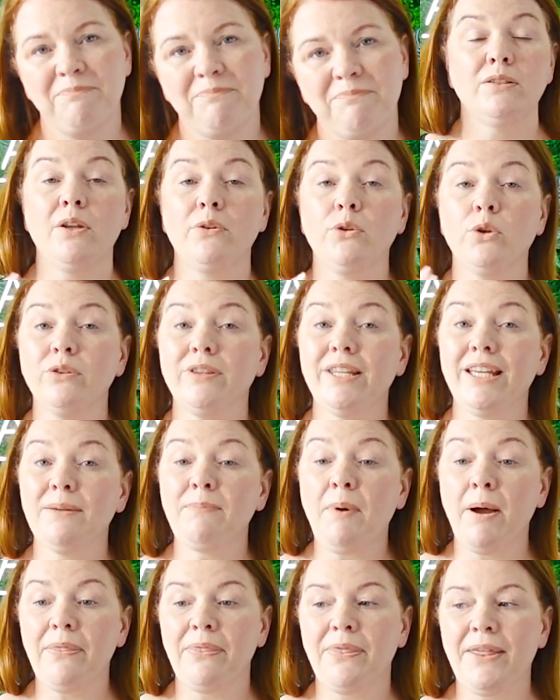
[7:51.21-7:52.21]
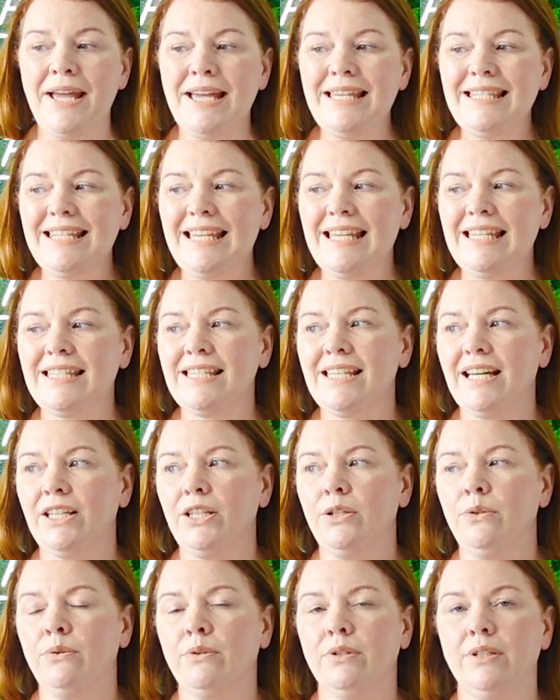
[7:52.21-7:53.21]
Now the good thing about this is that
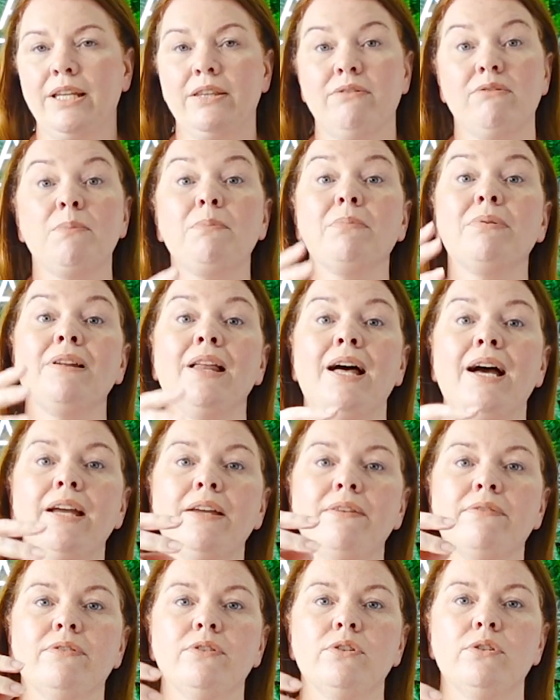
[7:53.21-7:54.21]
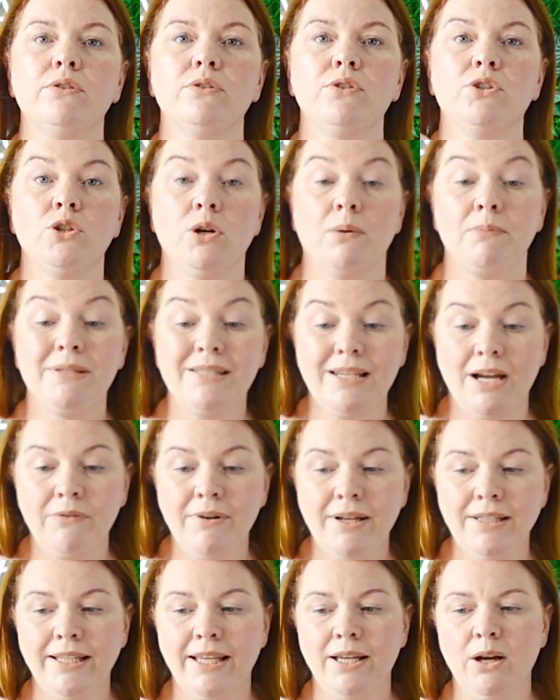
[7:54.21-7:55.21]
you can either apply for jobs
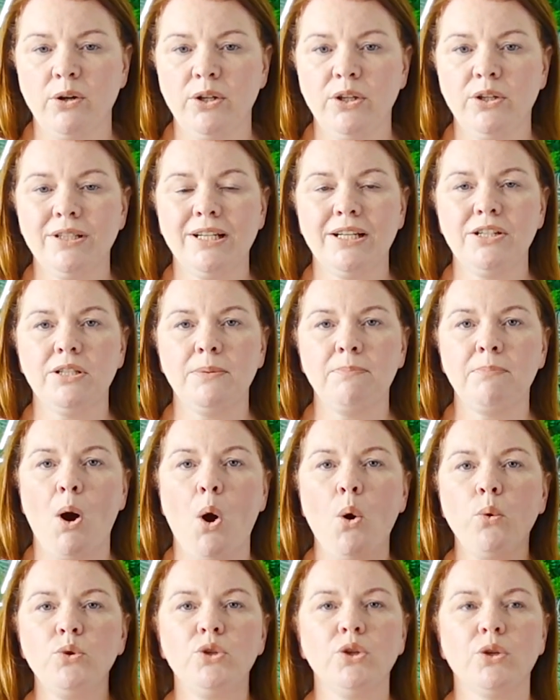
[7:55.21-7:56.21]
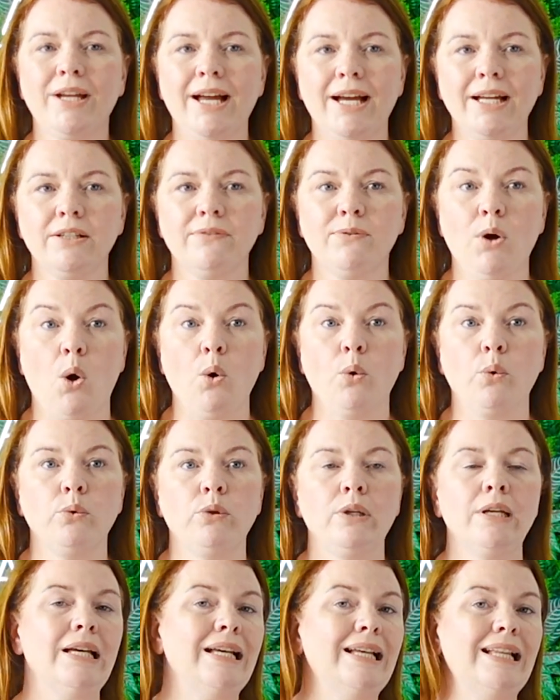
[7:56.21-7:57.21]
directly, or you can actually post your kind of own
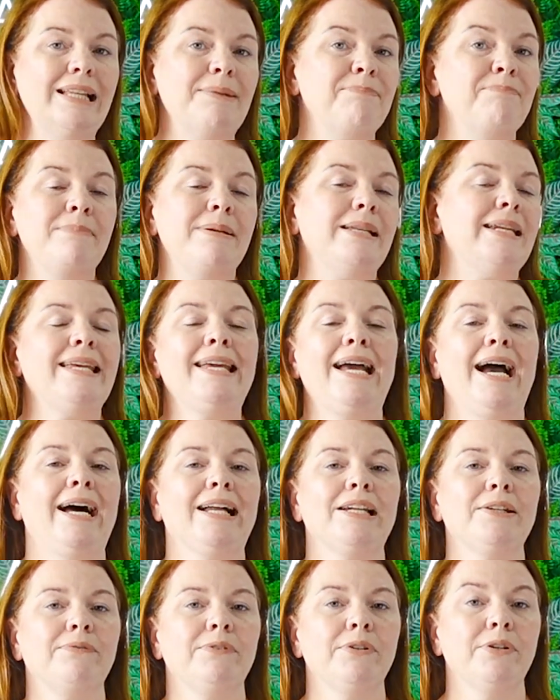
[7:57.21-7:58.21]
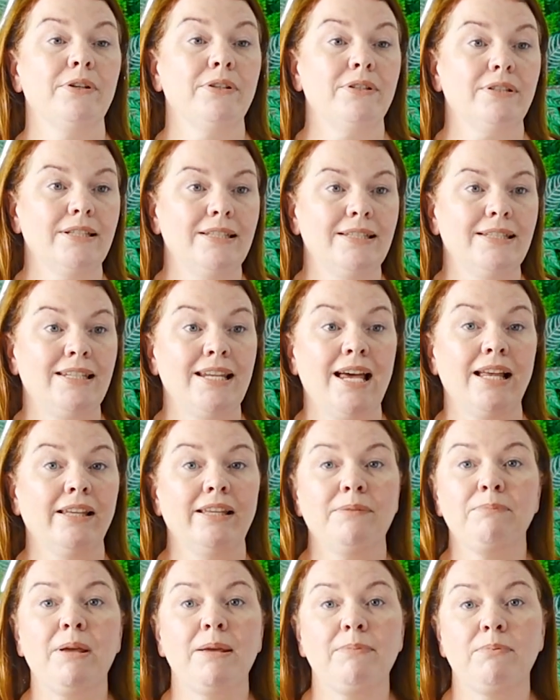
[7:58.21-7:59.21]
mini advert
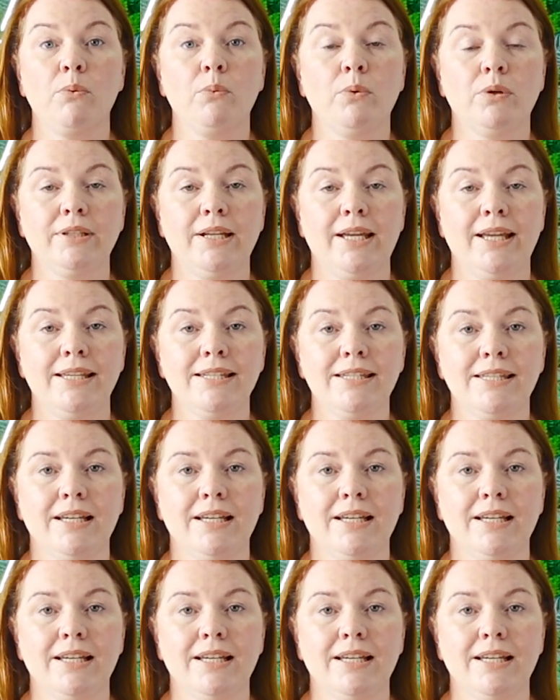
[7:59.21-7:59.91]
selling people what it is